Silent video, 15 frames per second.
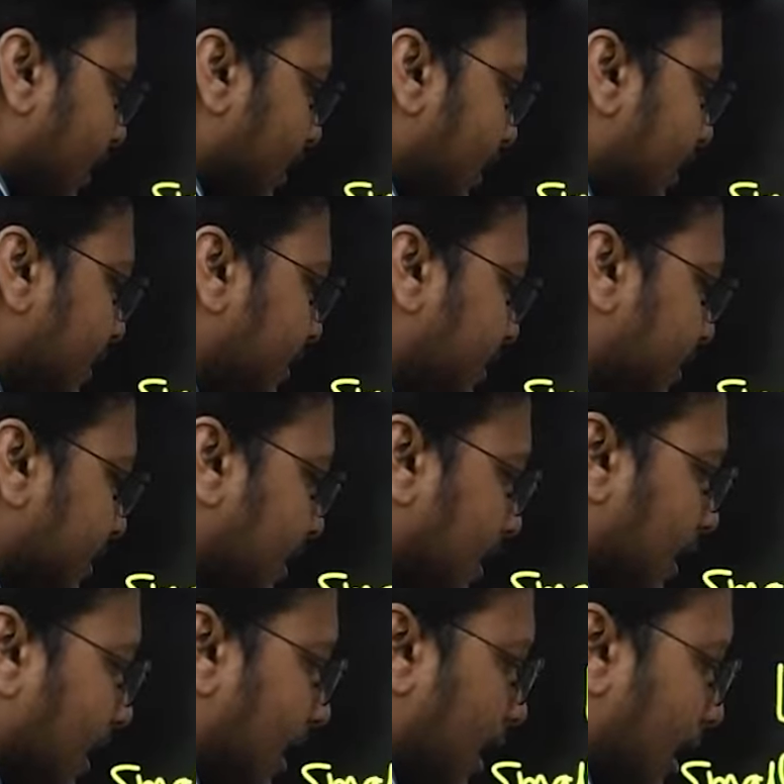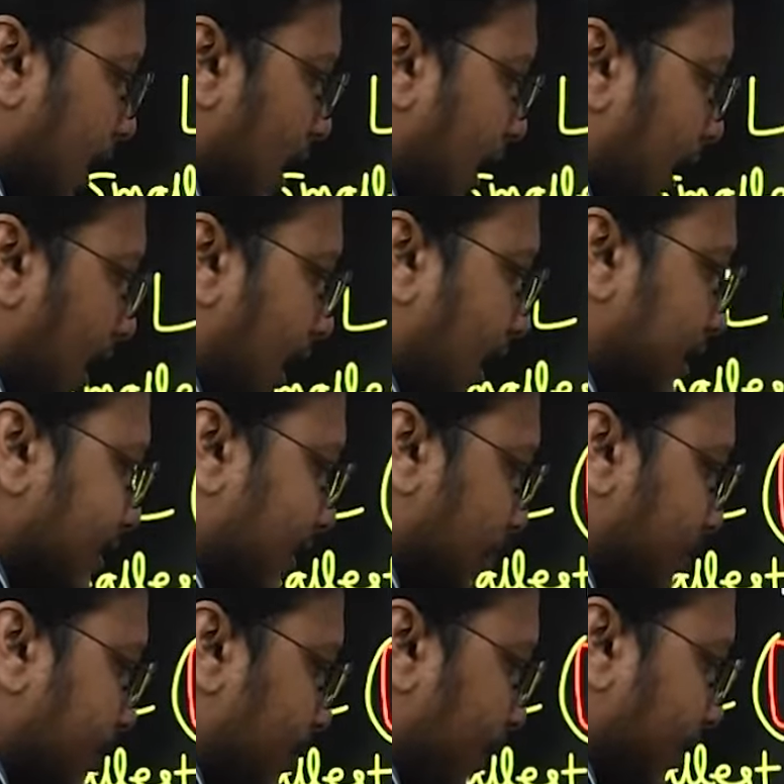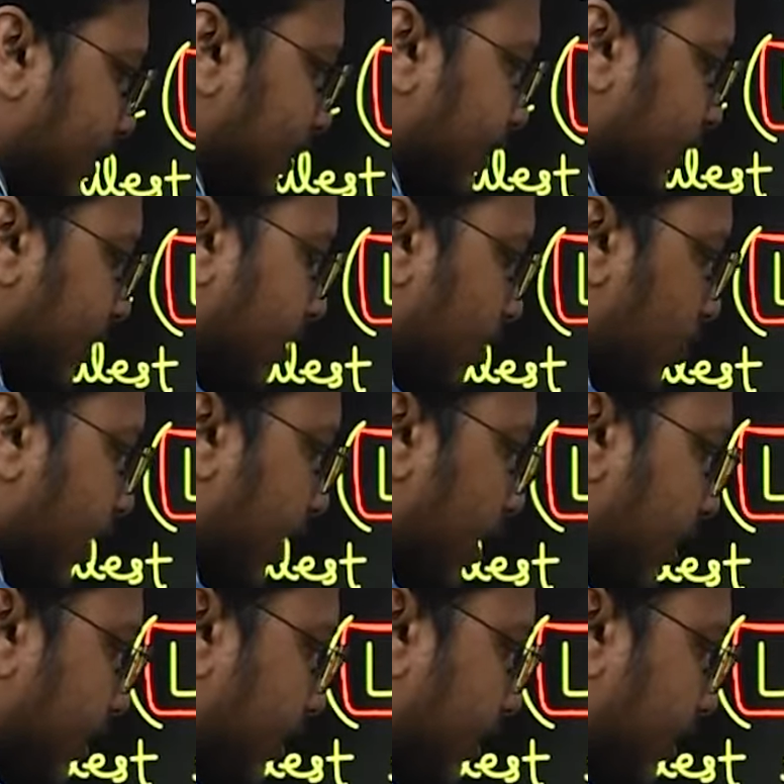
is a subspace. Okay.